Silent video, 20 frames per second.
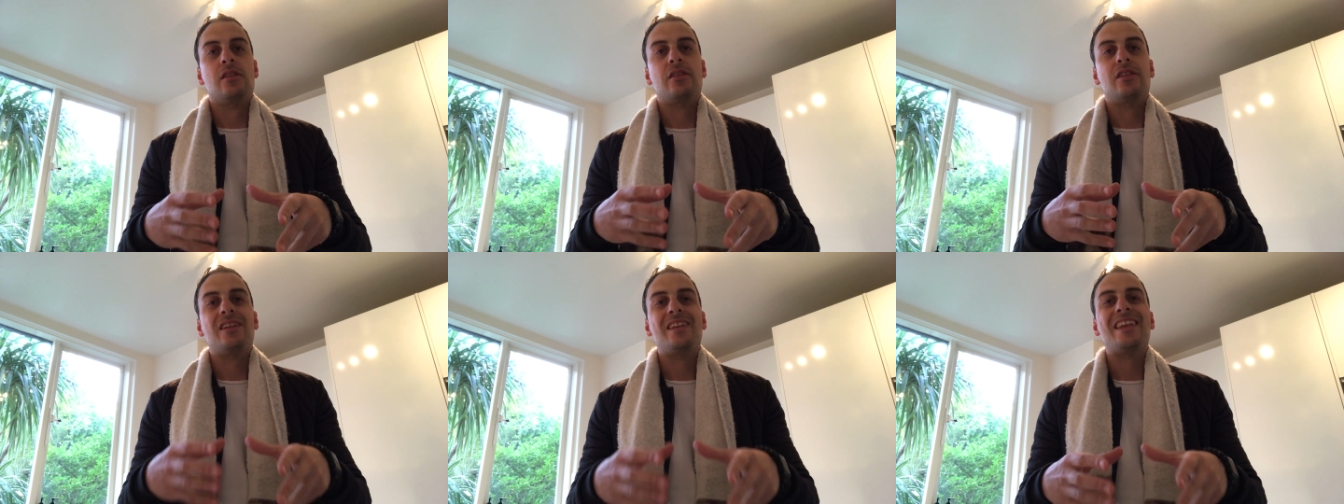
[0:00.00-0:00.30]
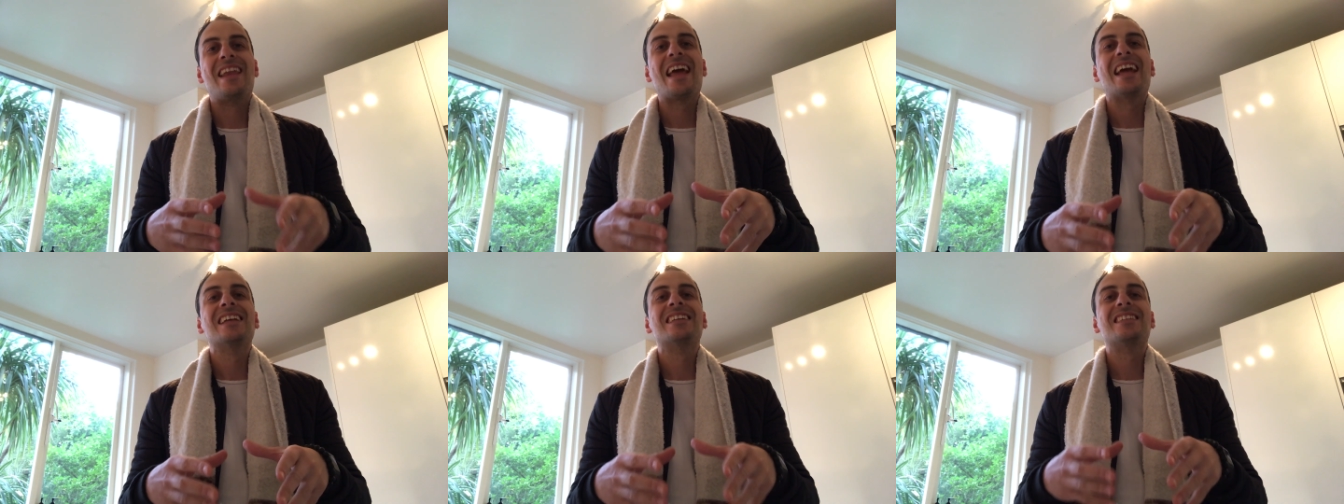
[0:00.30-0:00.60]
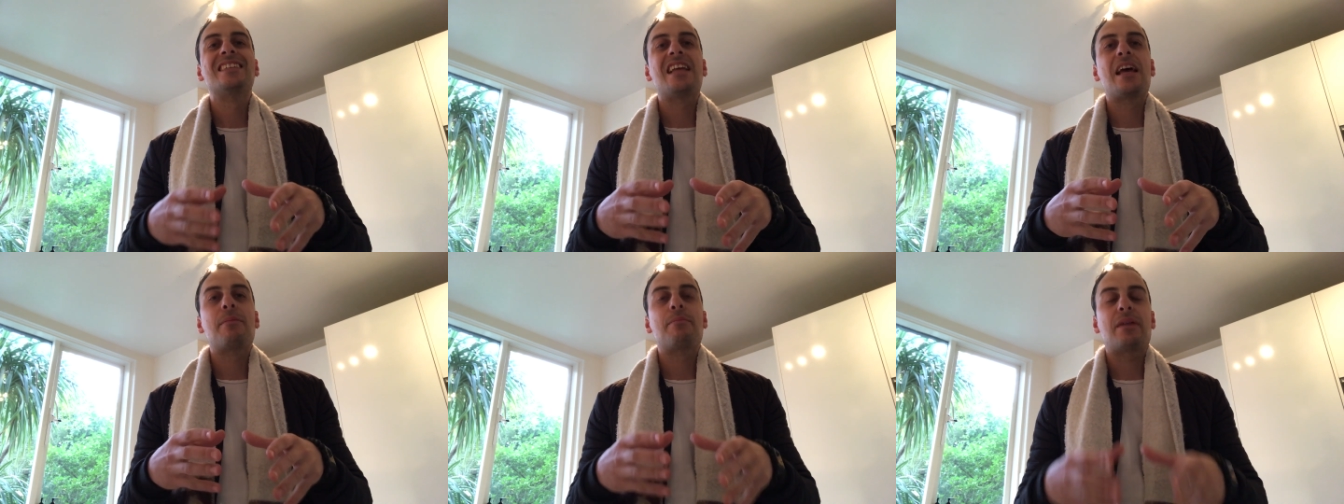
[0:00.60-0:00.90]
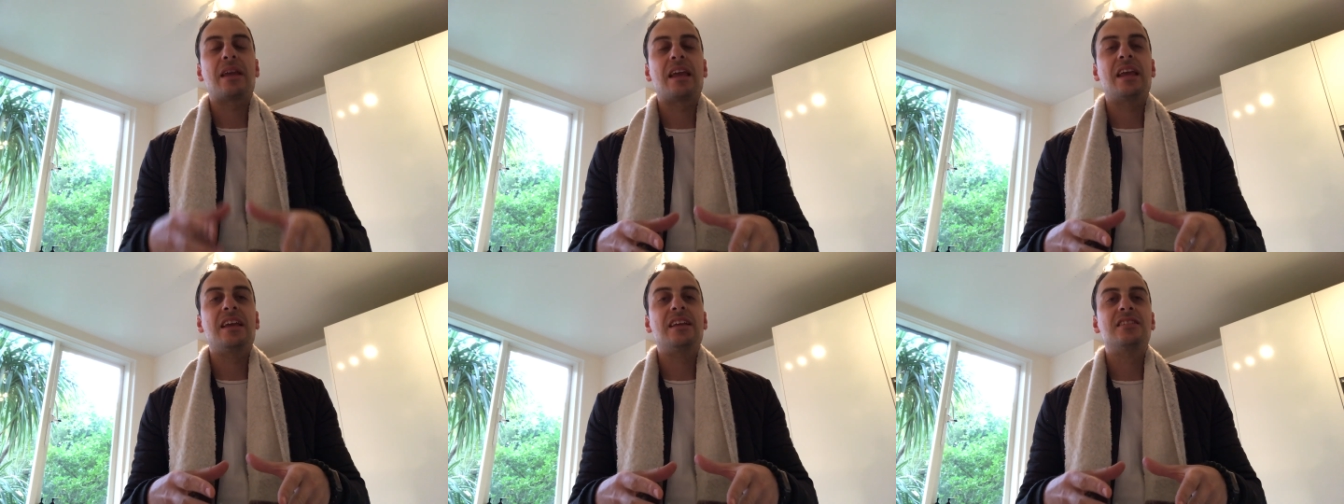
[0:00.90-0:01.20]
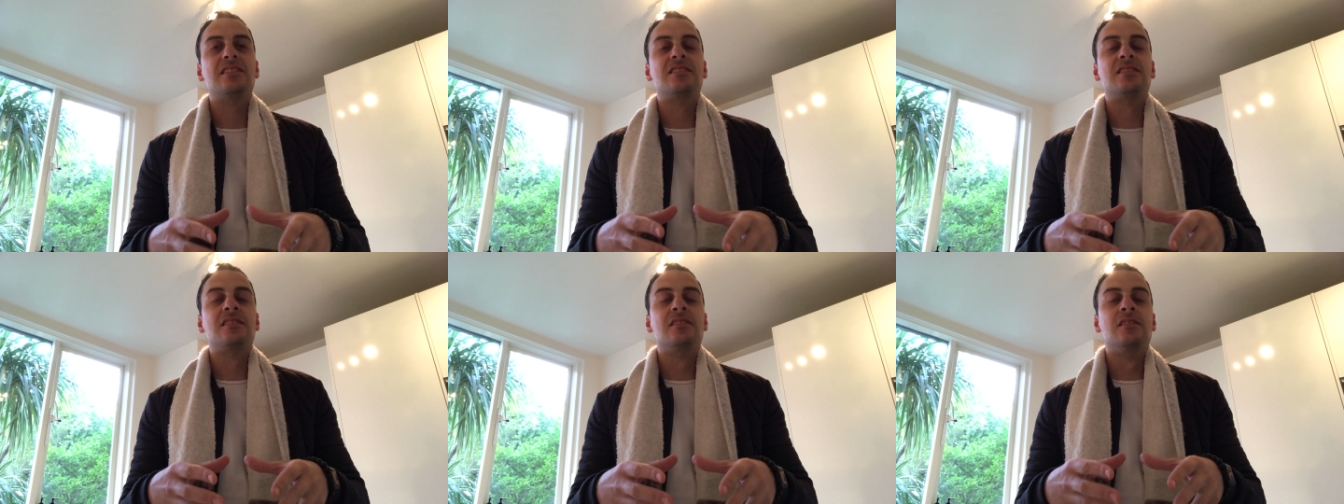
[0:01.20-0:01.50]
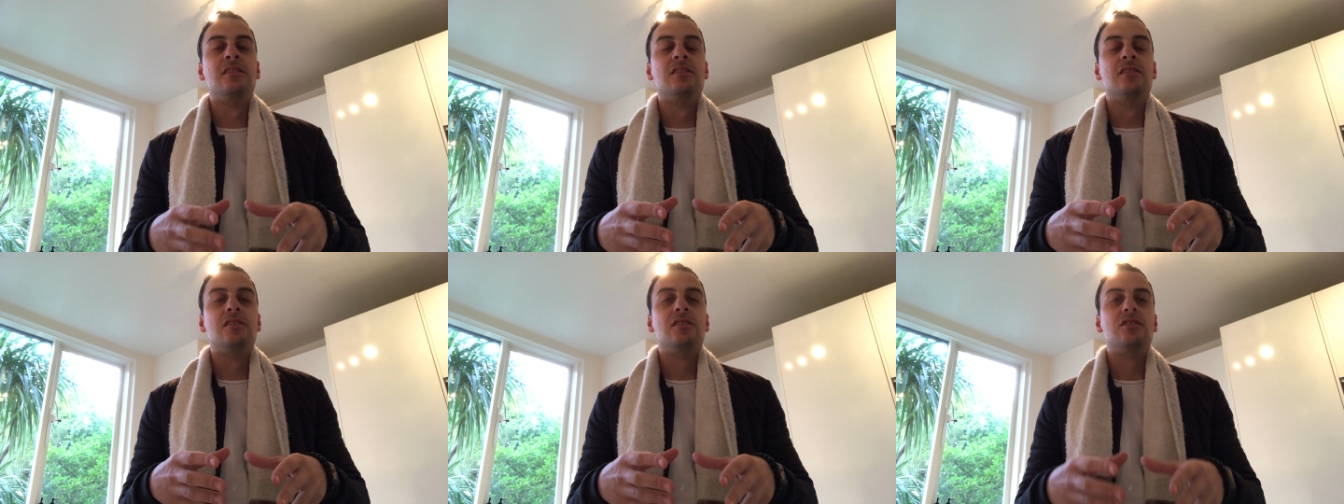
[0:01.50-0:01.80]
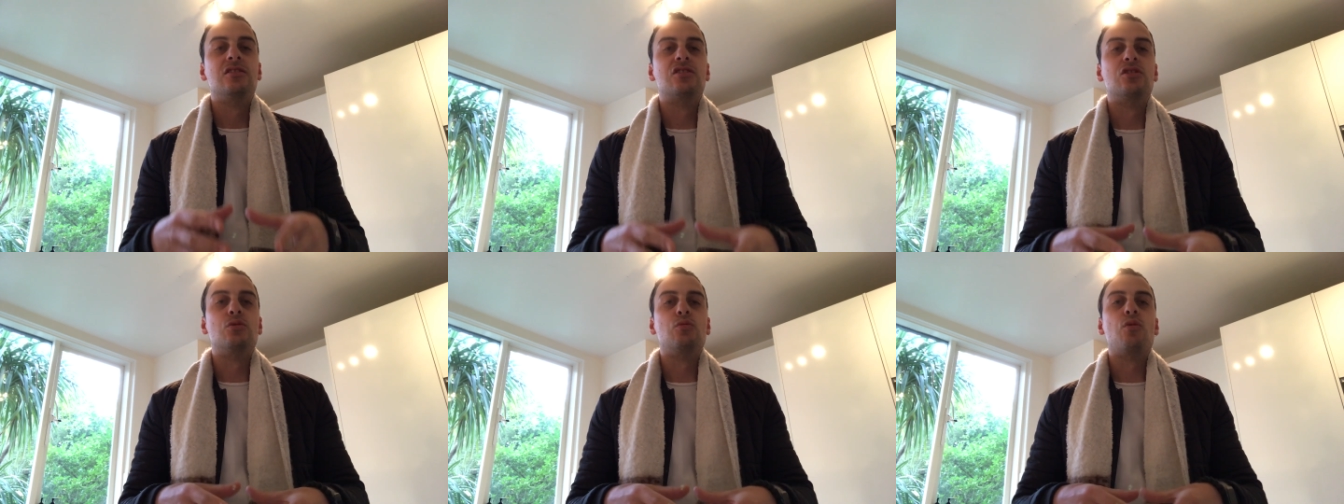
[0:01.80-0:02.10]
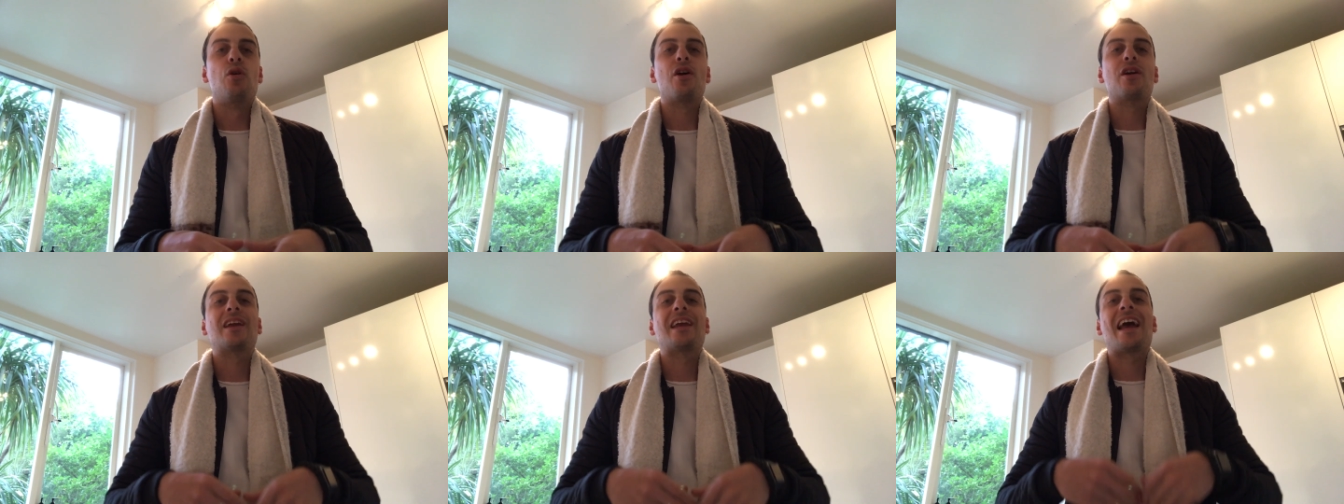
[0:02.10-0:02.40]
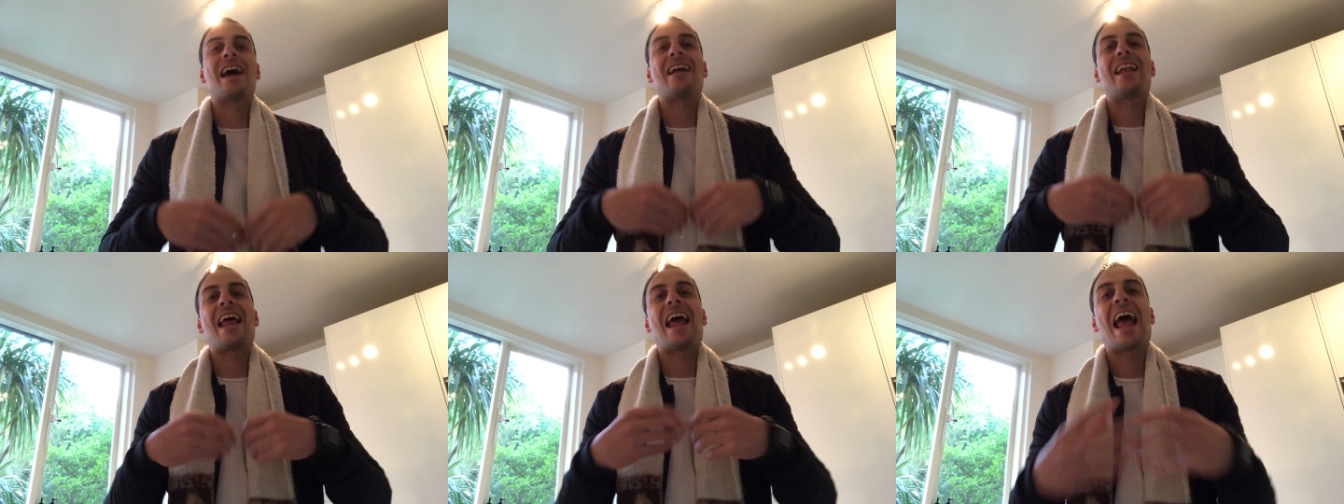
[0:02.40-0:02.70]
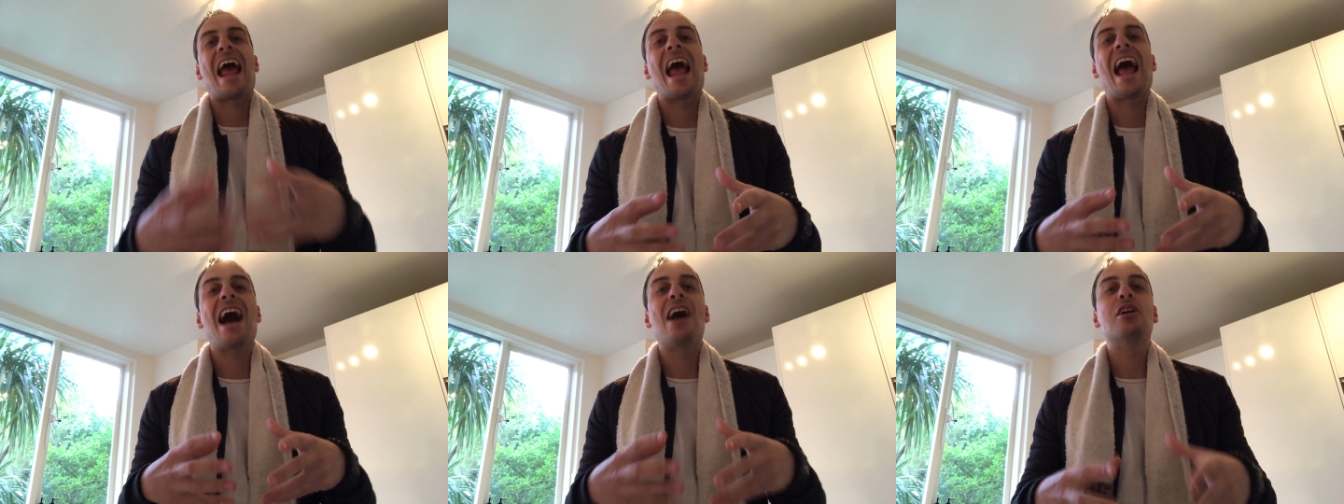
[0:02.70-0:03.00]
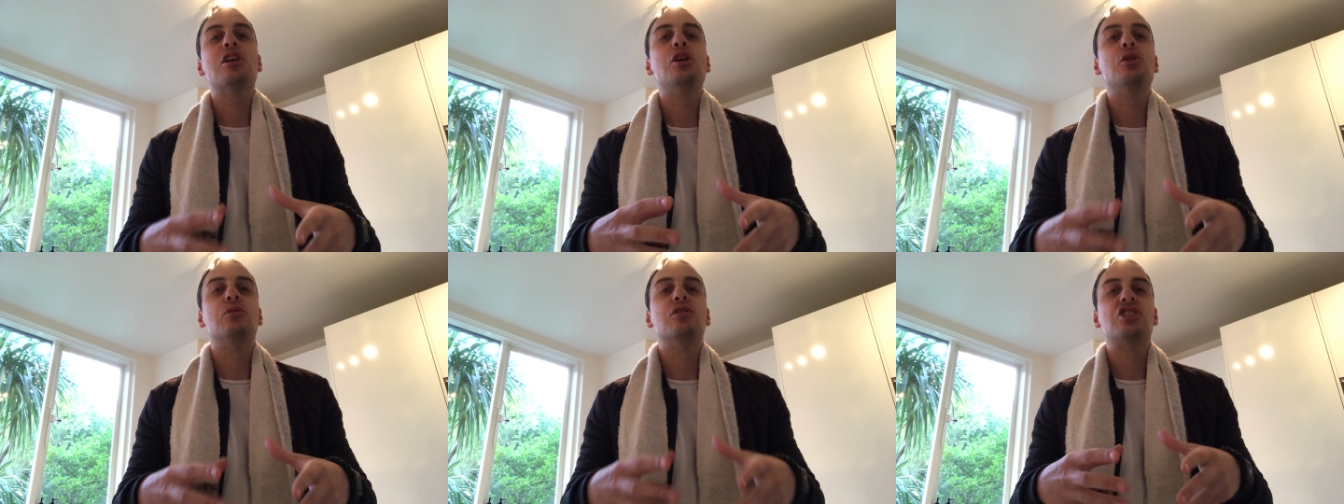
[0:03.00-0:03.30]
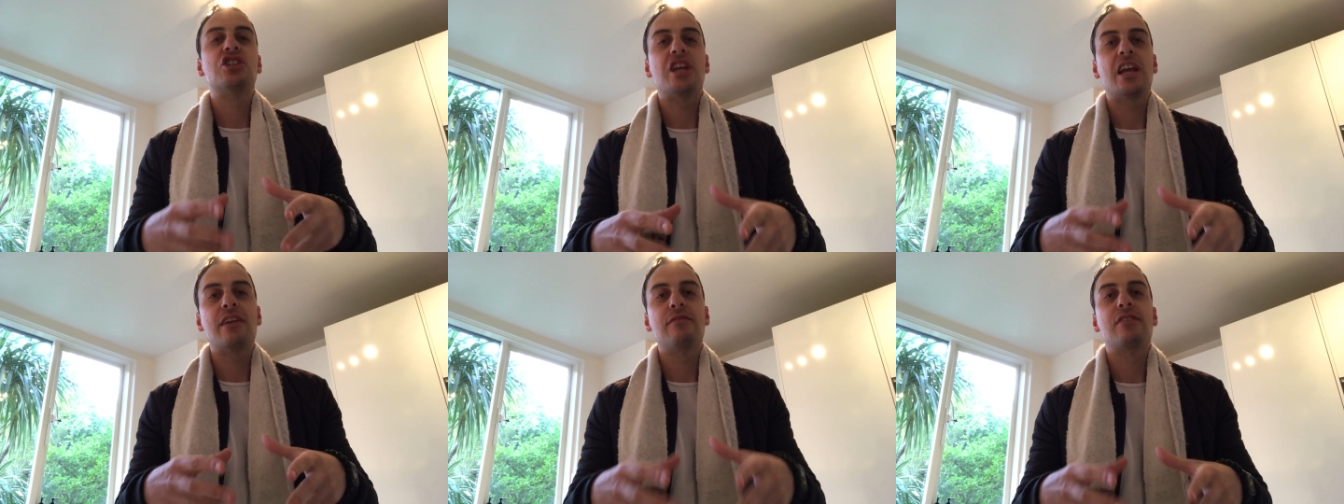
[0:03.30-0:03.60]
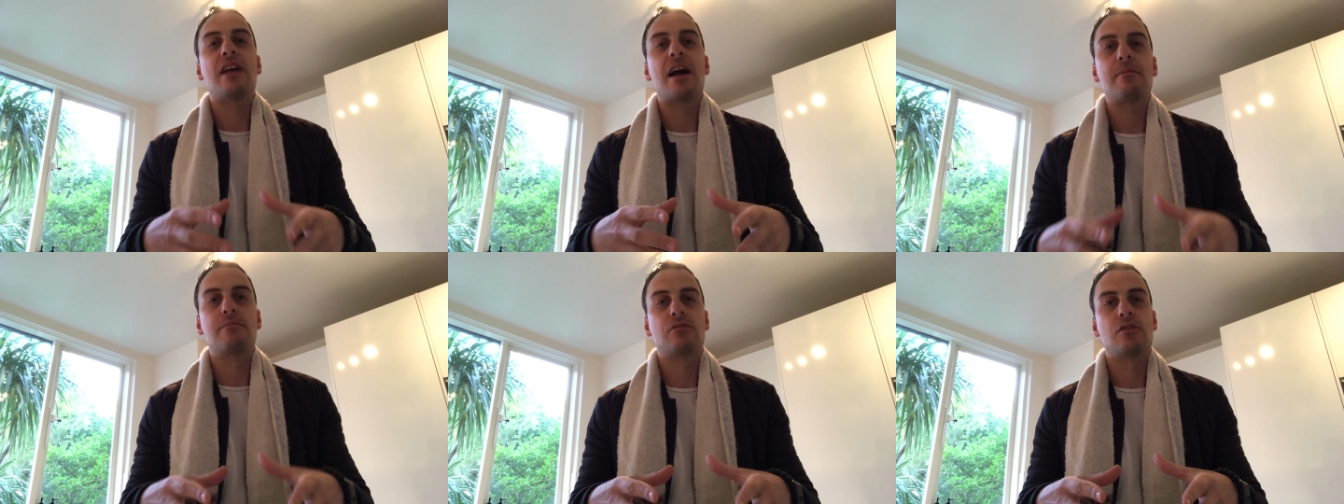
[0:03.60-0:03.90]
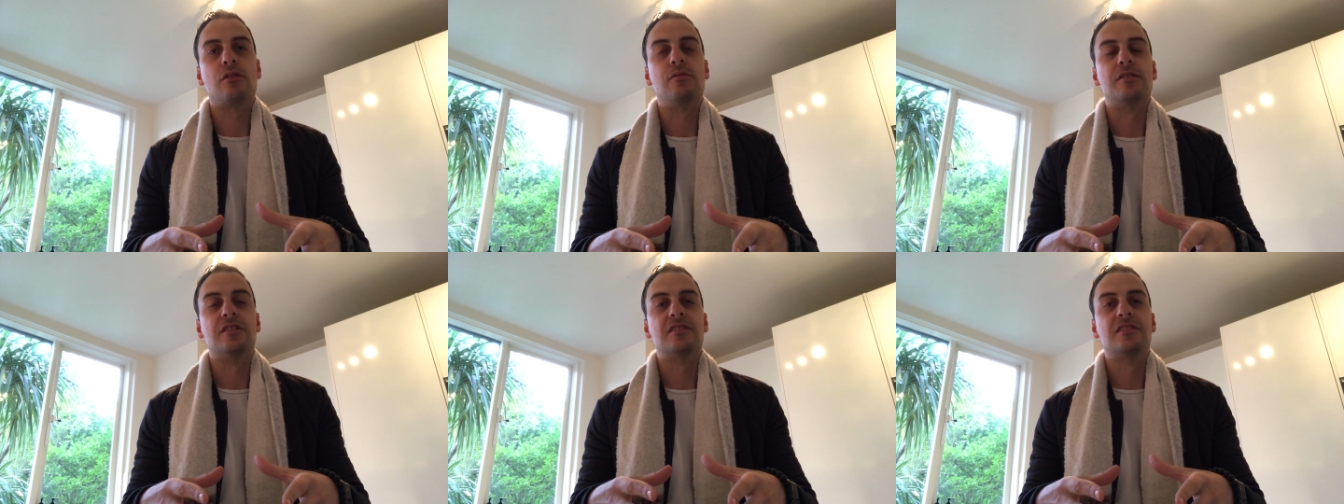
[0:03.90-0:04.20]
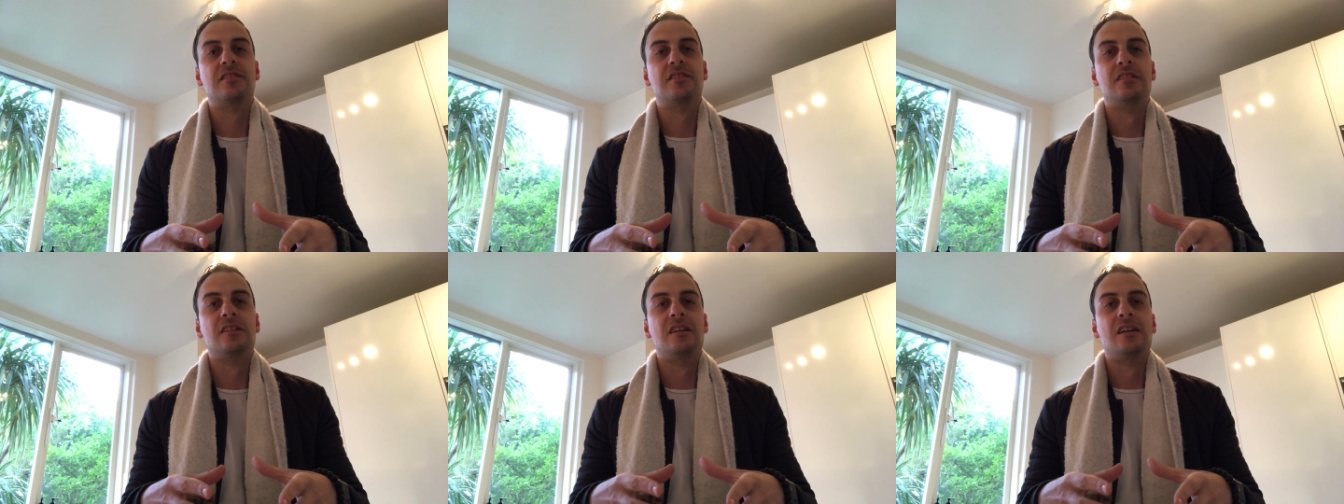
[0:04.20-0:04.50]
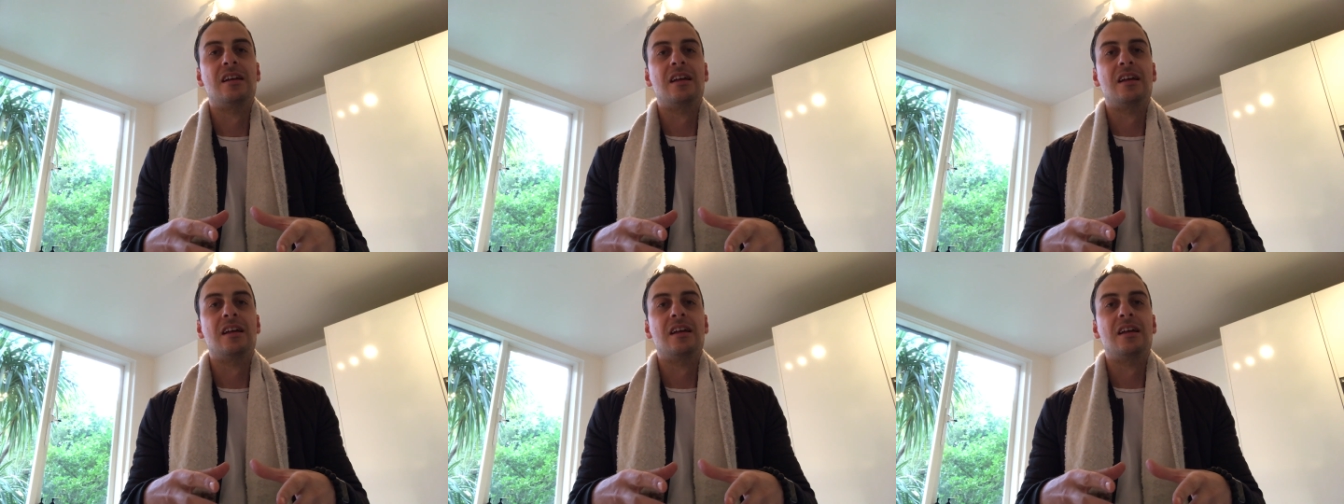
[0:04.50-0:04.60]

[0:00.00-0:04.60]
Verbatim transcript: The next step is to work out how you achieve that promise.